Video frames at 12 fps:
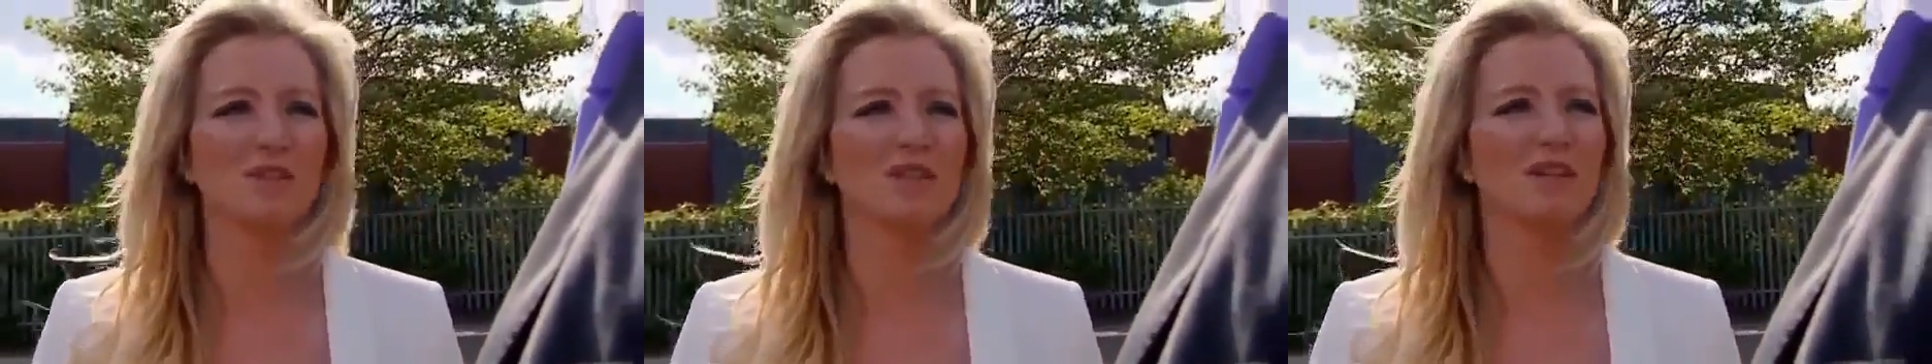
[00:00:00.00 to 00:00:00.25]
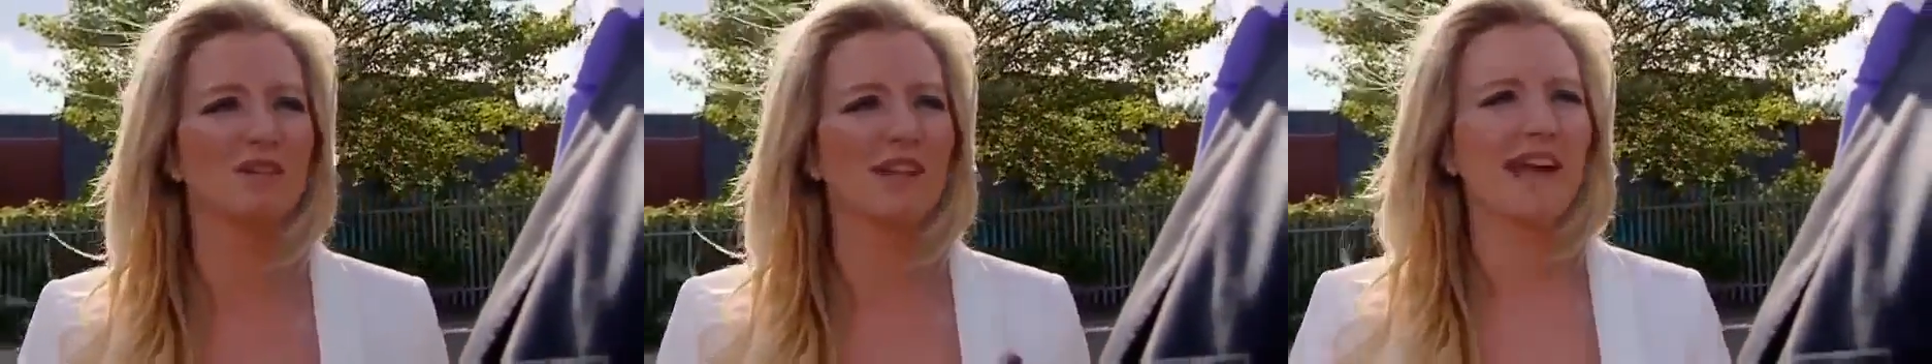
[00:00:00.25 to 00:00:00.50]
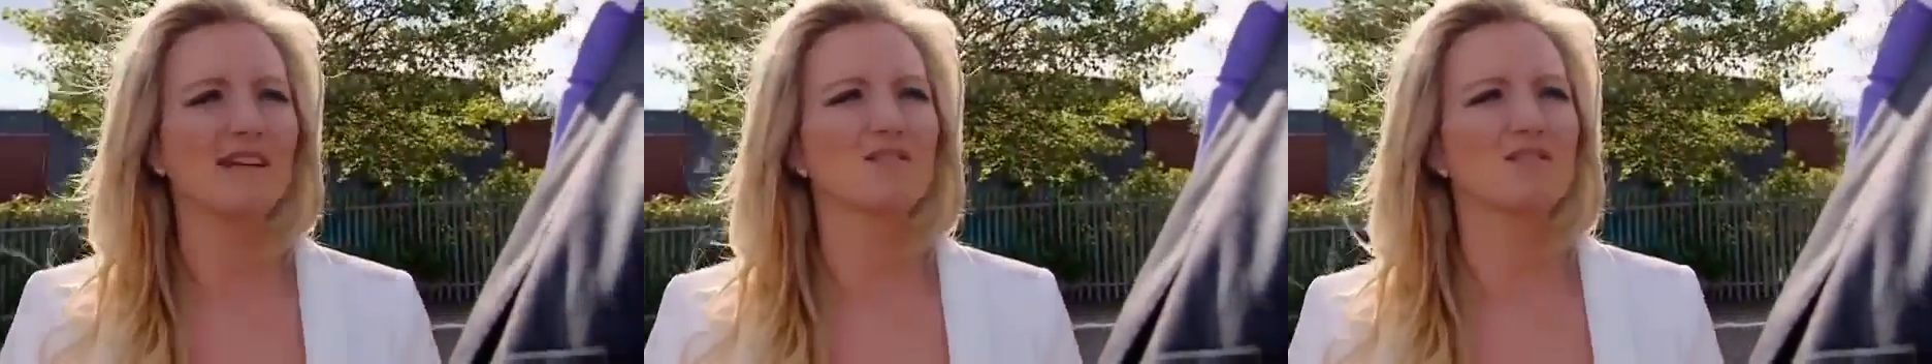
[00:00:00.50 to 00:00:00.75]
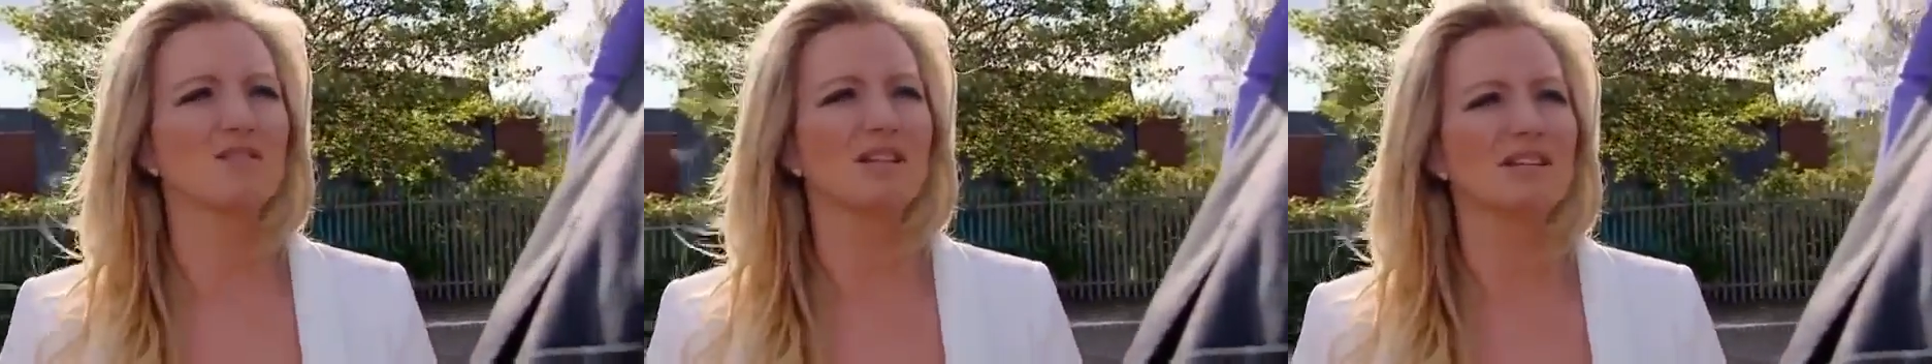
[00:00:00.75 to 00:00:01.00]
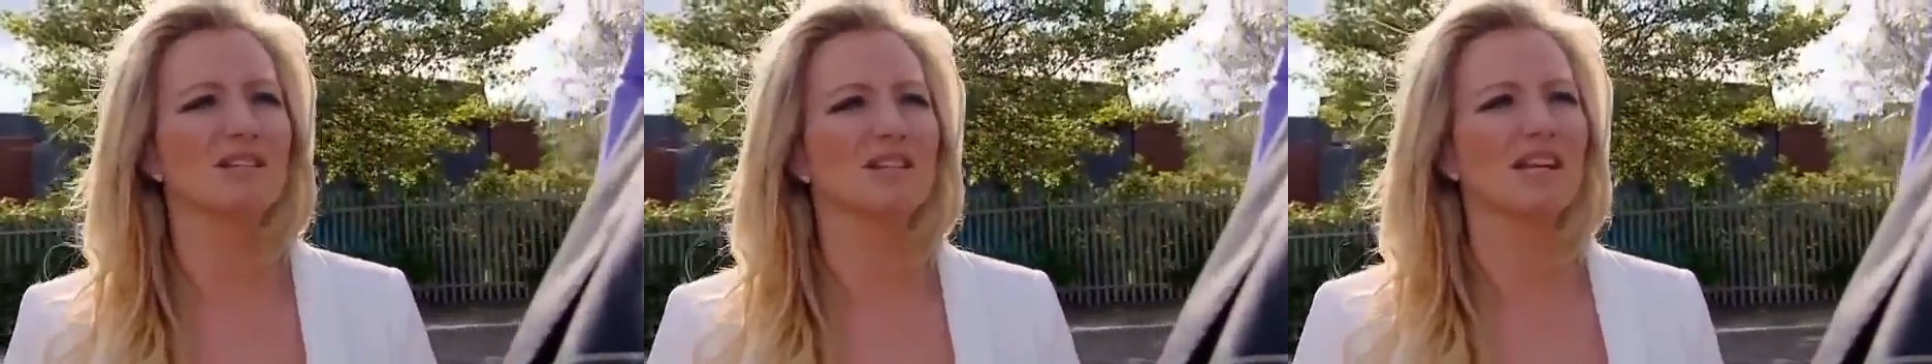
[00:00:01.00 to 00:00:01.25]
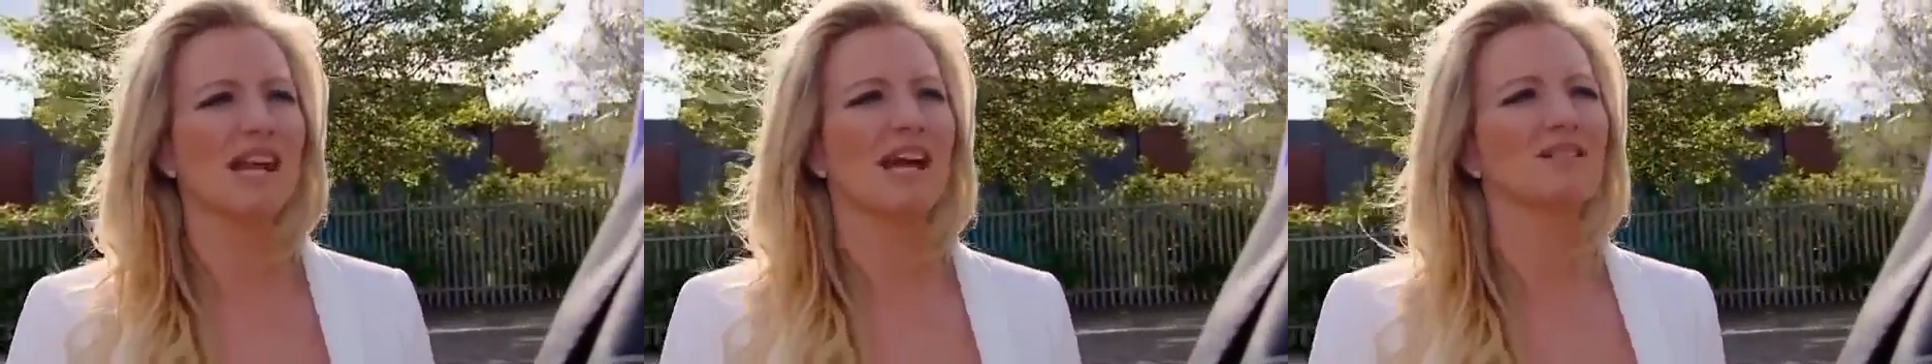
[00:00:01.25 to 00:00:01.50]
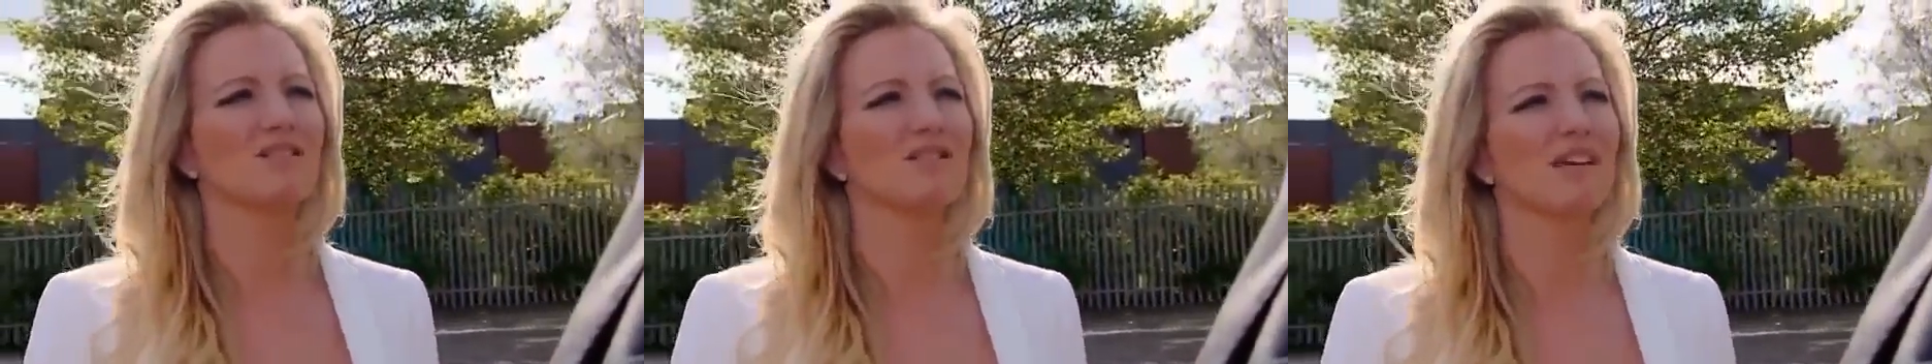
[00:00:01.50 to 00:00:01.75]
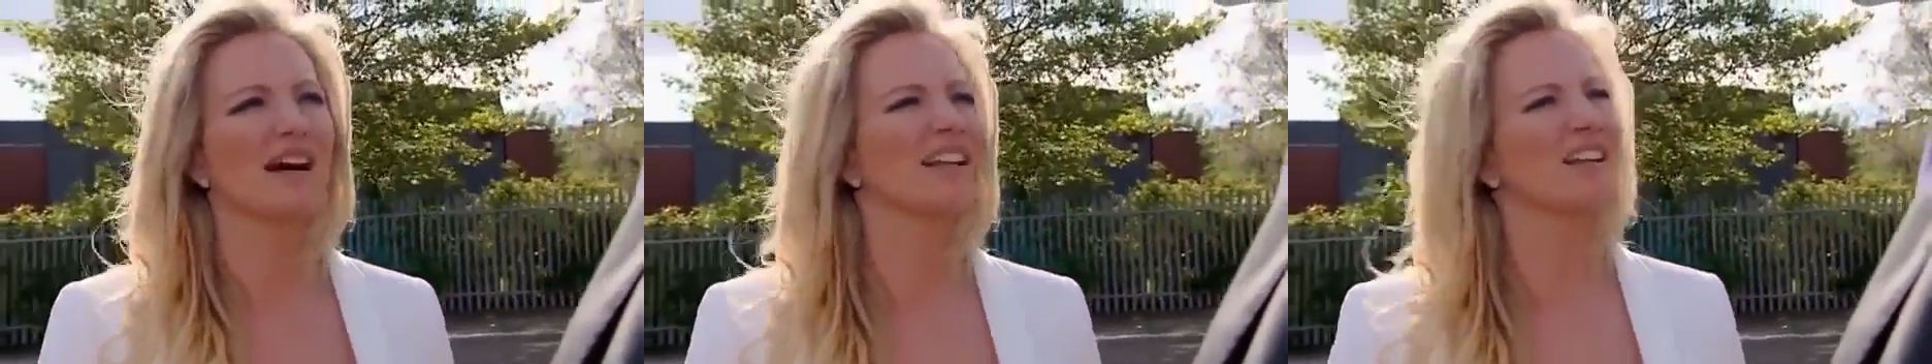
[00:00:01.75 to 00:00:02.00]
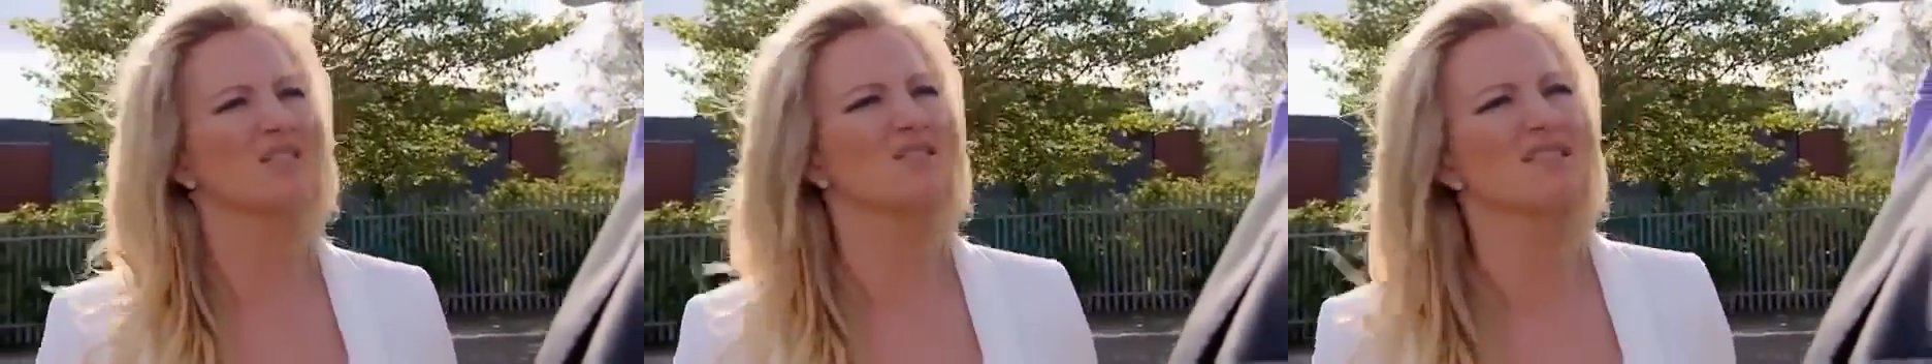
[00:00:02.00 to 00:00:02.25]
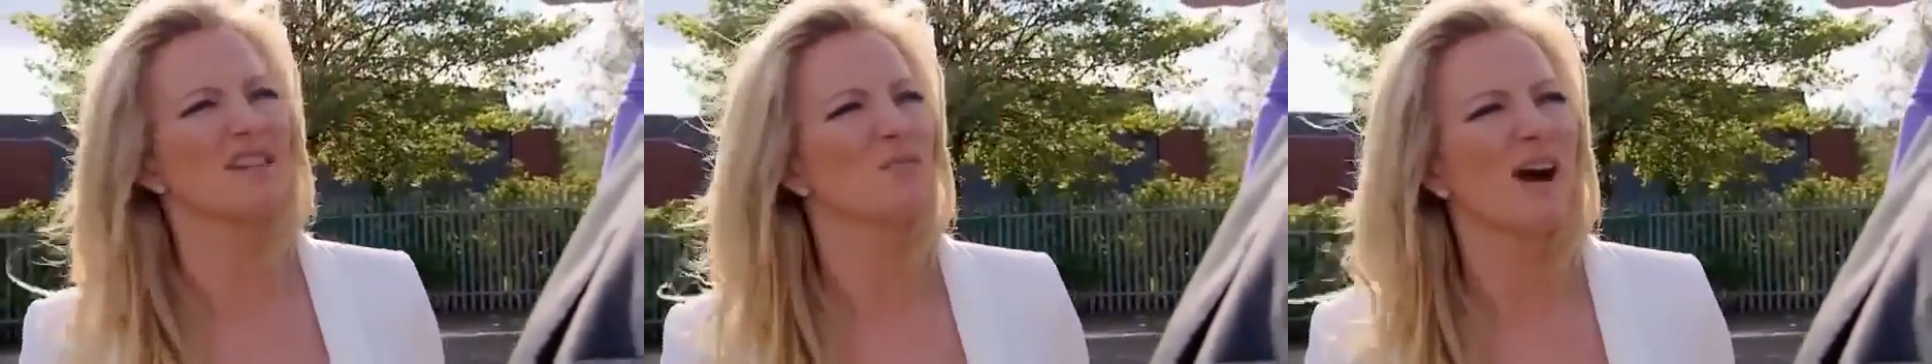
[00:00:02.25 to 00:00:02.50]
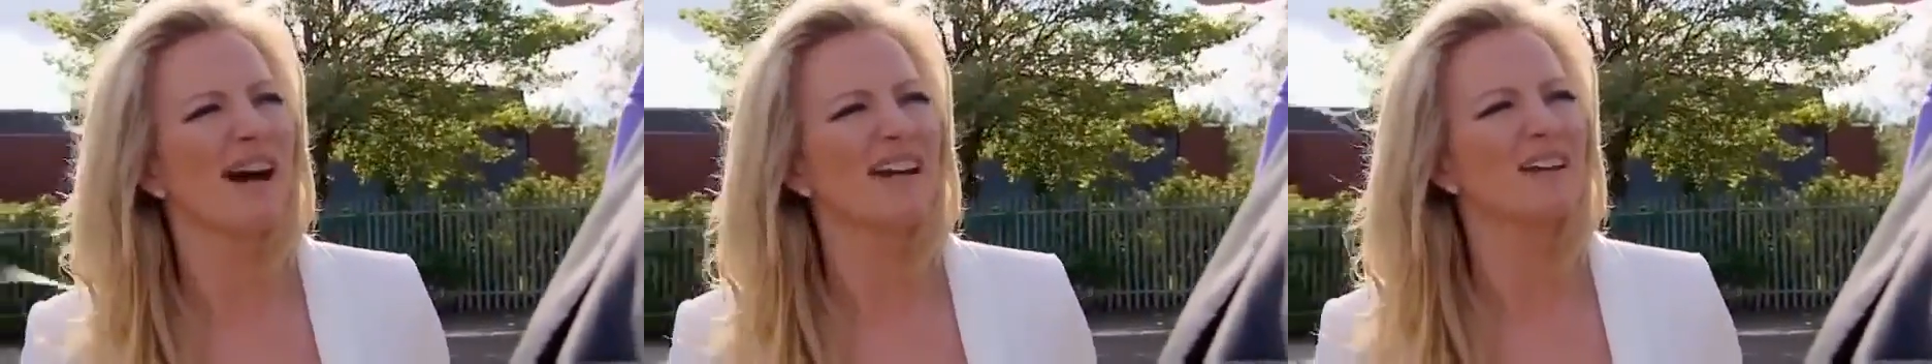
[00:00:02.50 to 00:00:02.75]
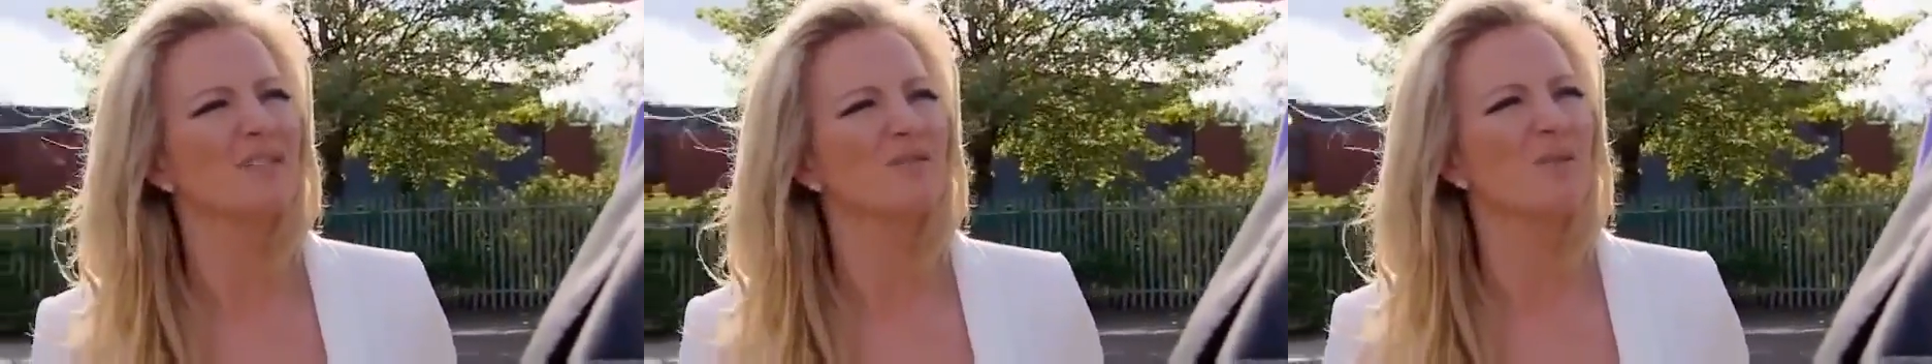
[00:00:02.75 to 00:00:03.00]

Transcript: Michelle, you can't do this and you can't do that. And I used to say, why?